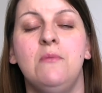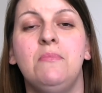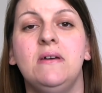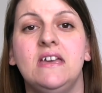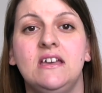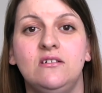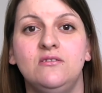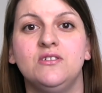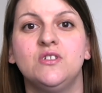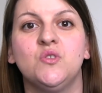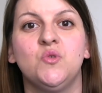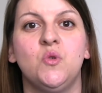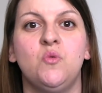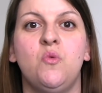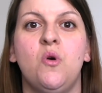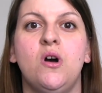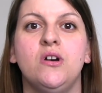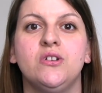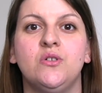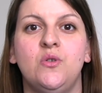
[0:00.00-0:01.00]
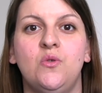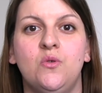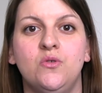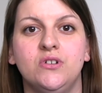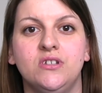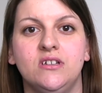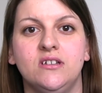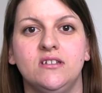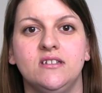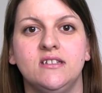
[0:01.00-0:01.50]
appeals to a wider
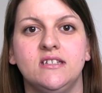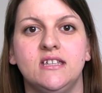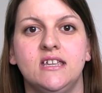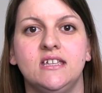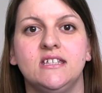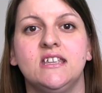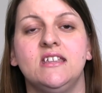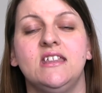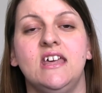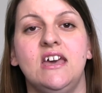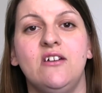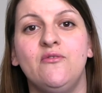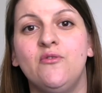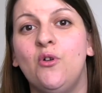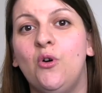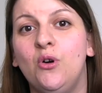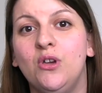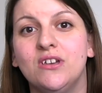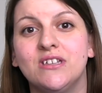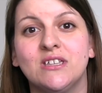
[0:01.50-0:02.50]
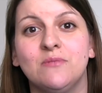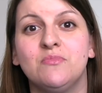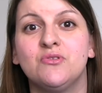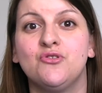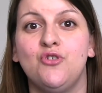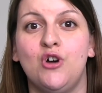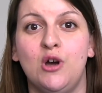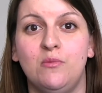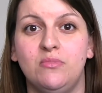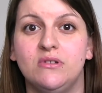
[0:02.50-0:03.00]
audience, so therefore your
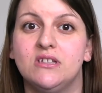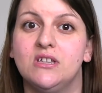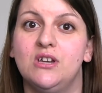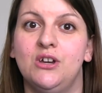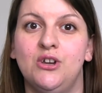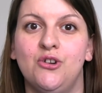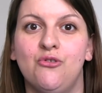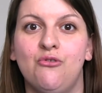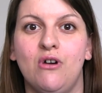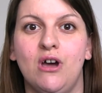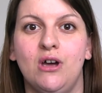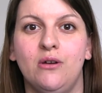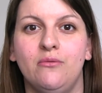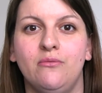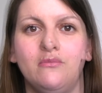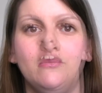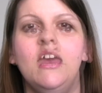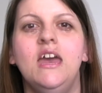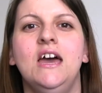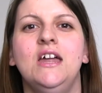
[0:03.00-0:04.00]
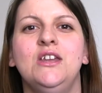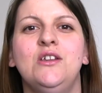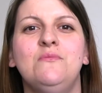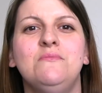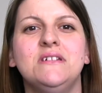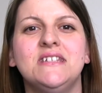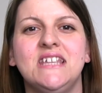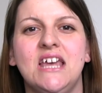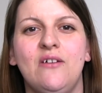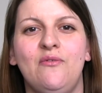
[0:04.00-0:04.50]
subscribers are going to grow.
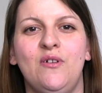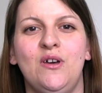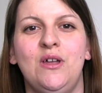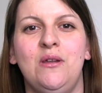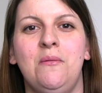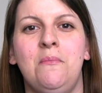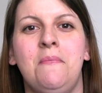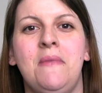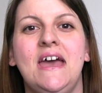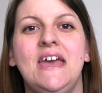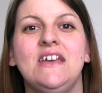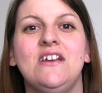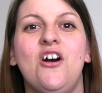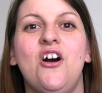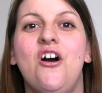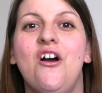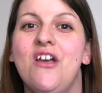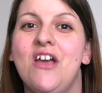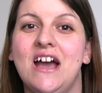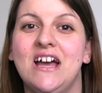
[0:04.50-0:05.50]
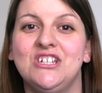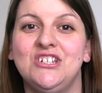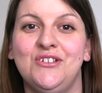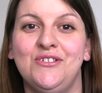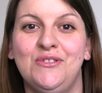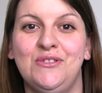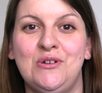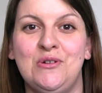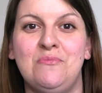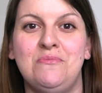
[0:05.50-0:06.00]
Number seven, make
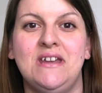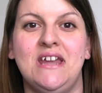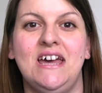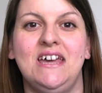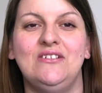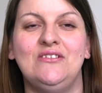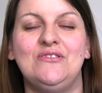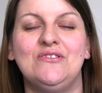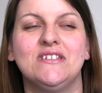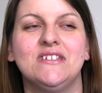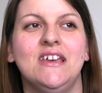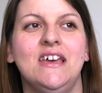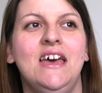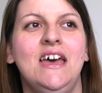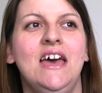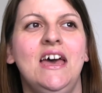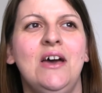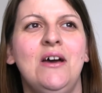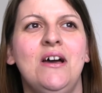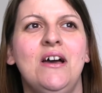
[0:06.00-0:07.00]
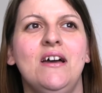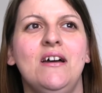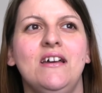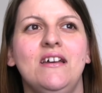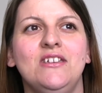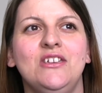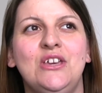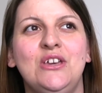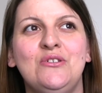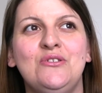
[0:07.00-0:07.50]
eye-catching thumbnails.
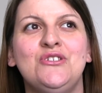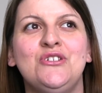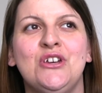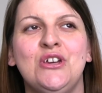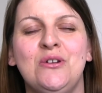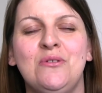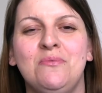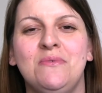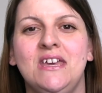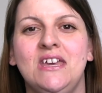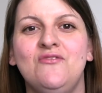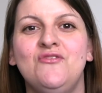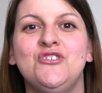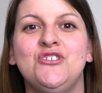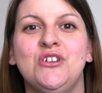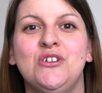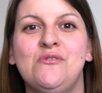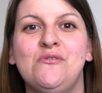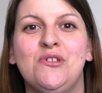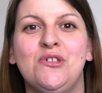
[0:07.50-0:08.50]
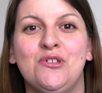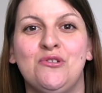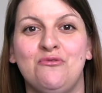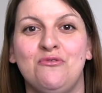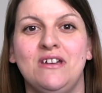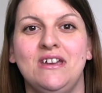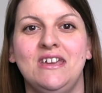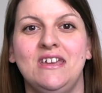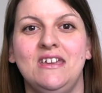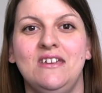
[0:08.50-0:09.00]
YouTube gives you
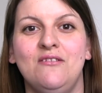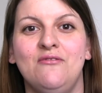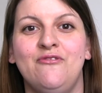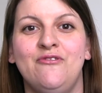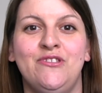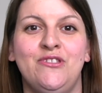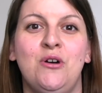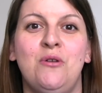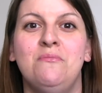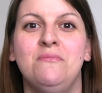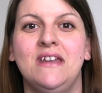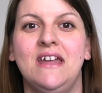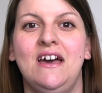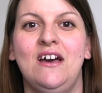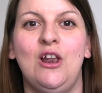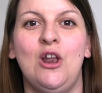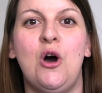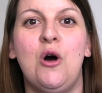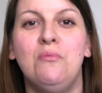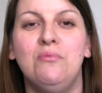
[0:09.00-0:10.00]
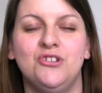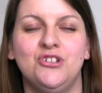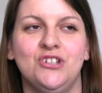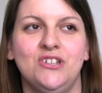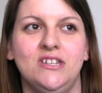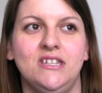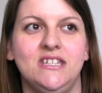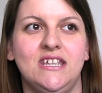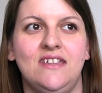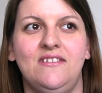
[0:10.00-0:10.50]
three thumbnail
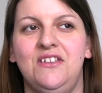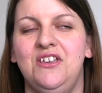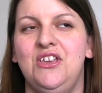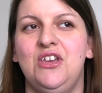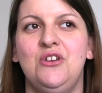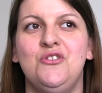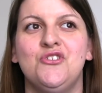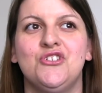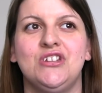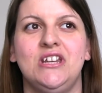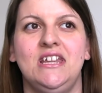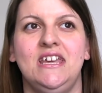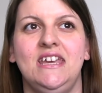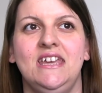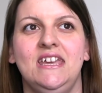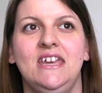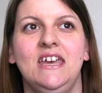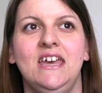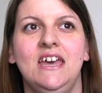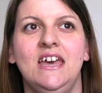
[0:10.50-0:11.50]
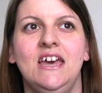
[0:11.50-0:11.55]
options, and then usually